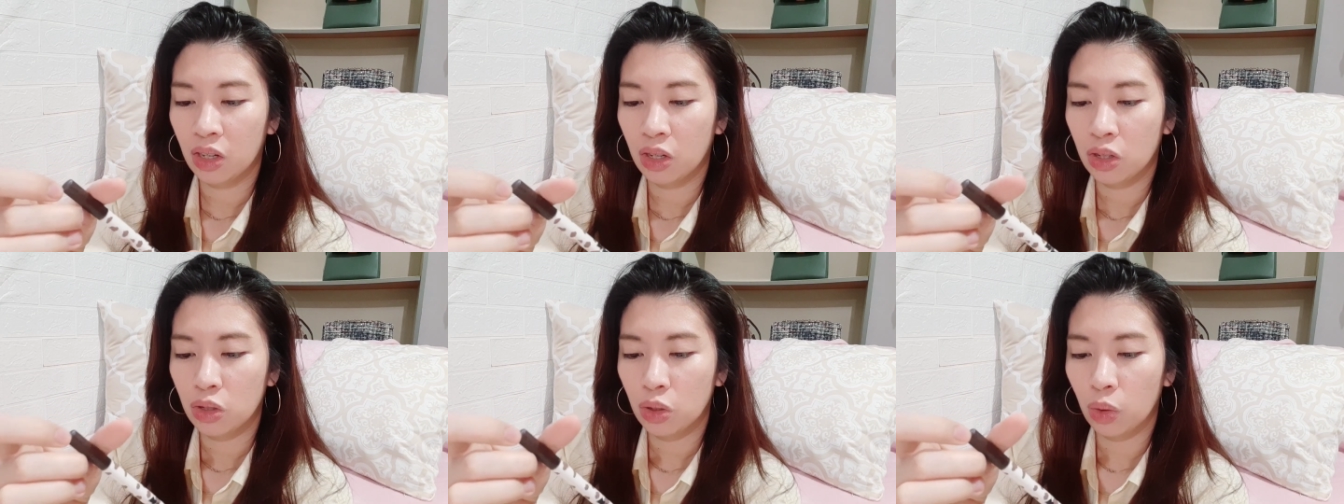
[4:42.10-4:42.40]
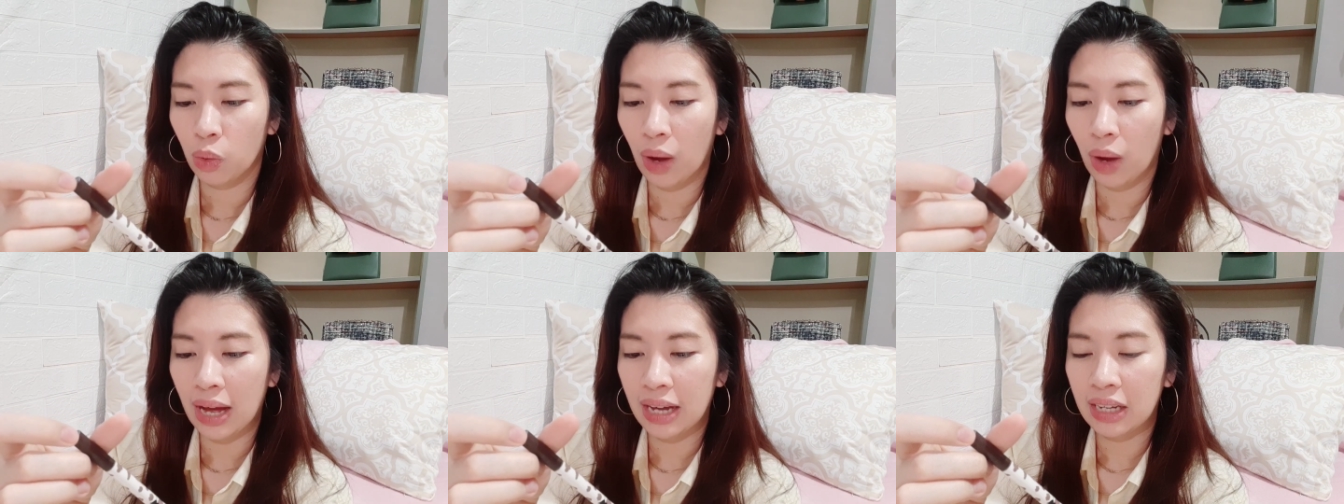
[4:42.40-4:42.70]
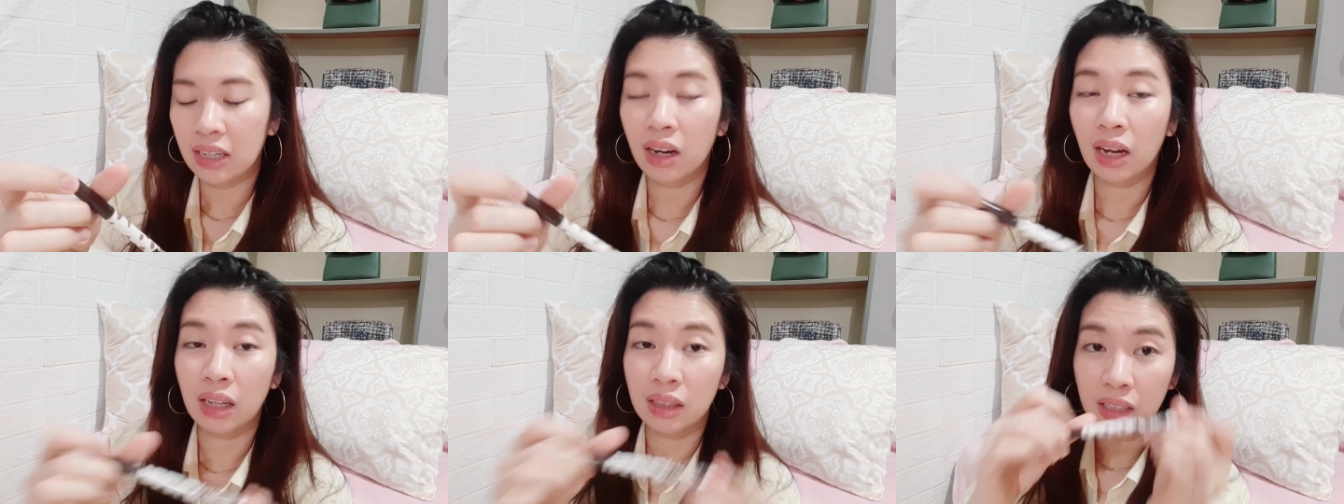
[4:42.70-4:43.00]
So I
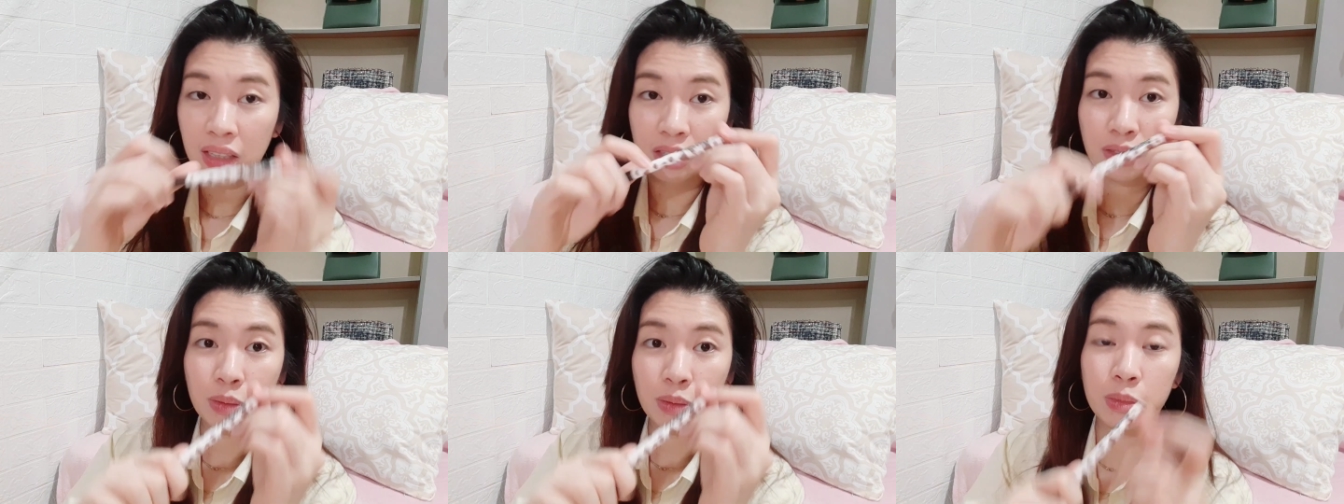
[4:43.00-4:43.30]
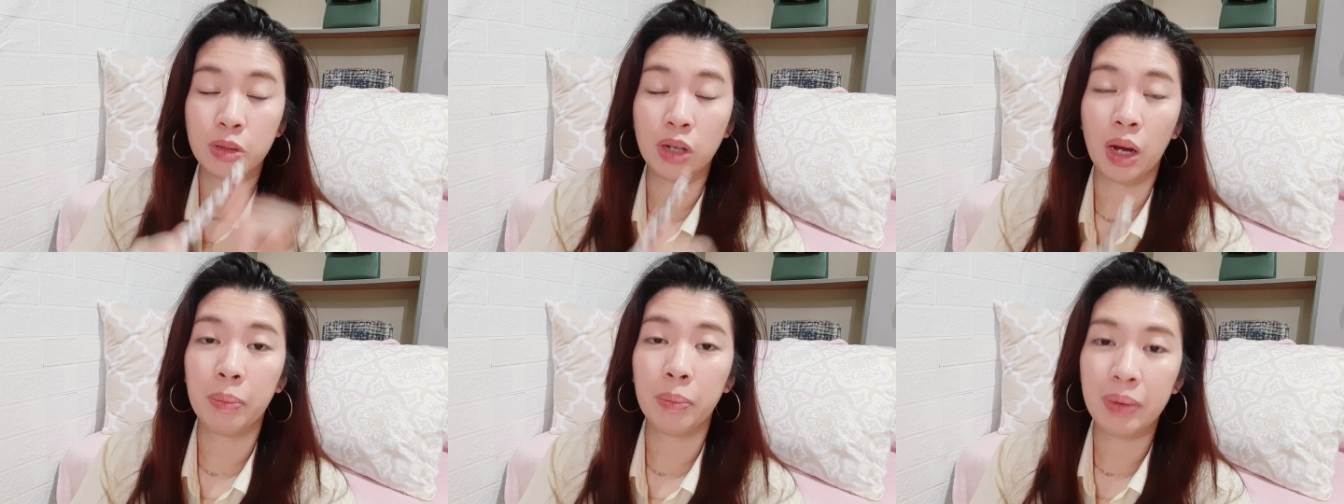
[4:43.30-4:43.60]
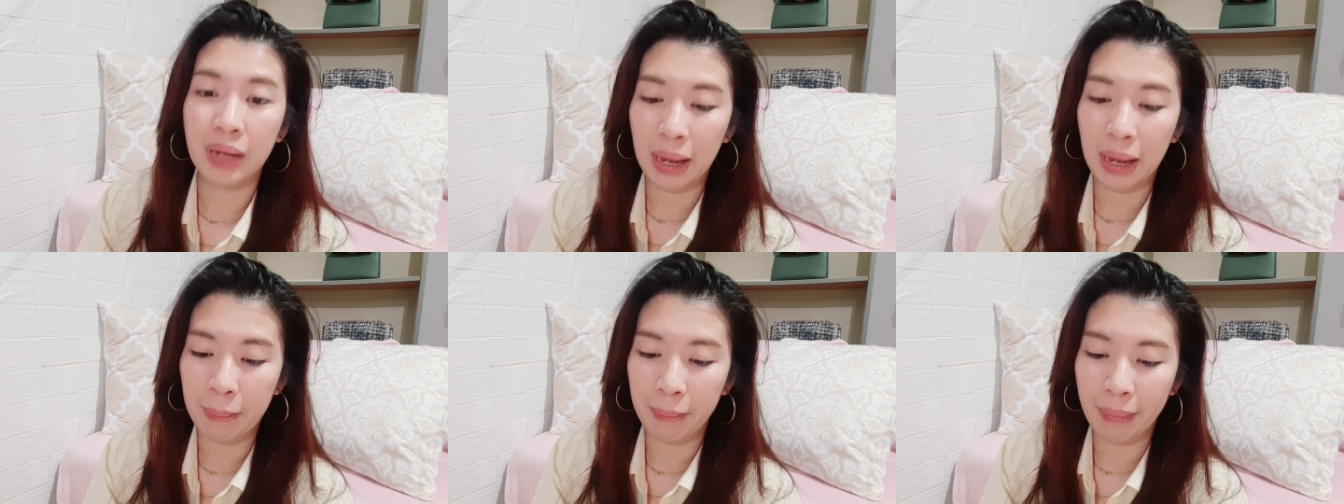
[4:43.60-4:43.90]
got this from
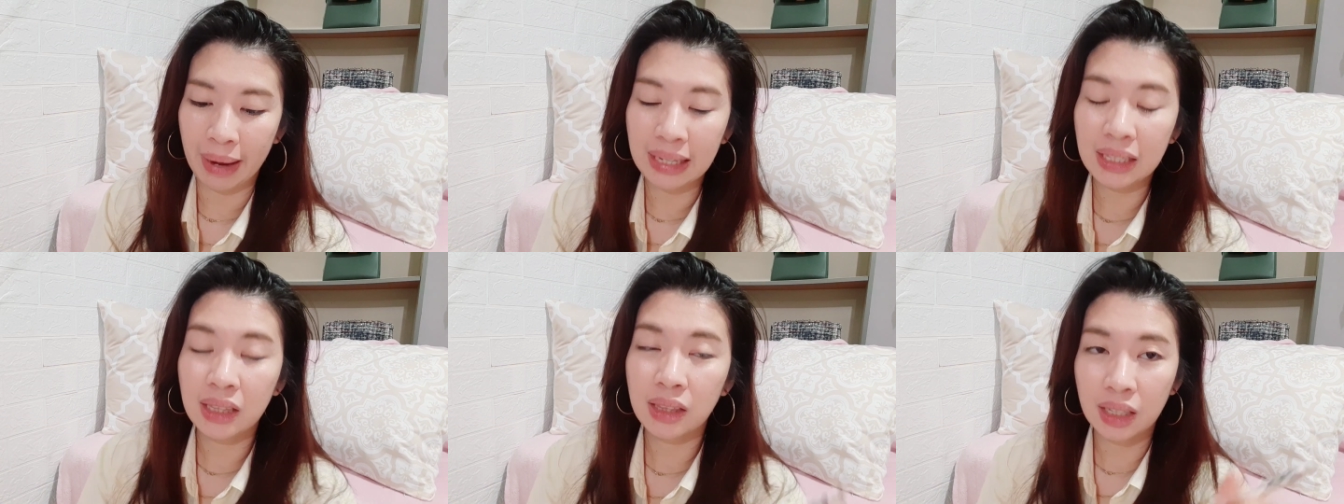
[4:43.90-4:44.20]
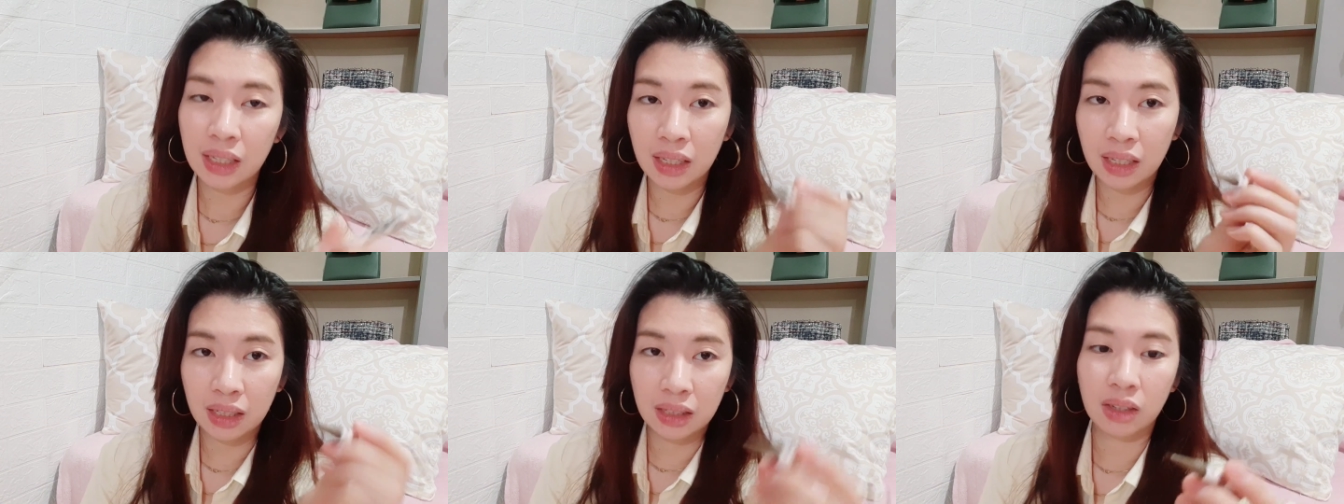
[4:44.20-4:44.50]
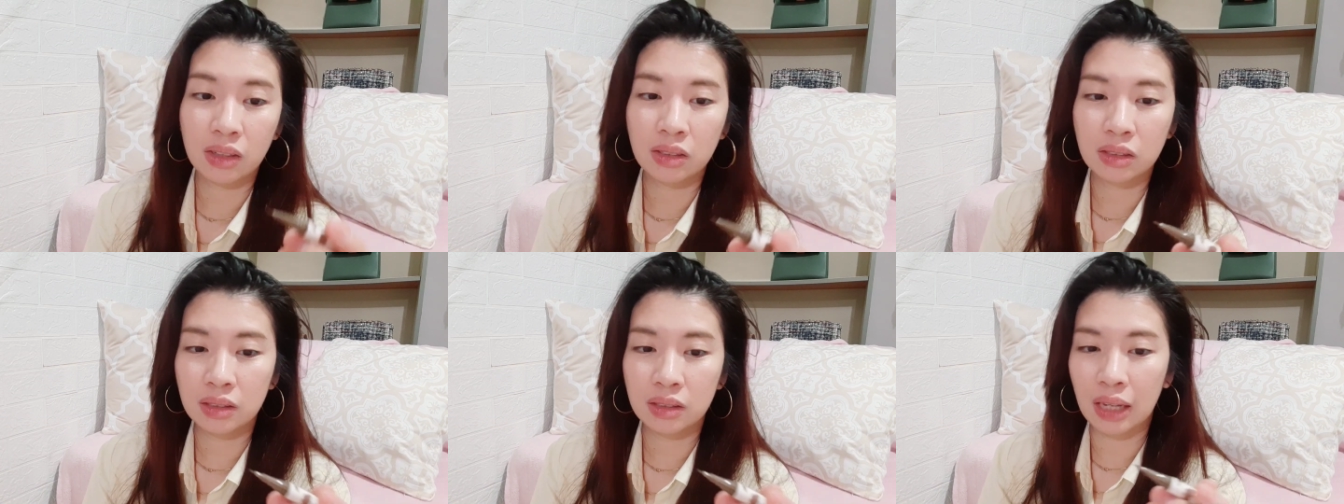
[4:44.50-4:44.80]
Shopee. I might link it also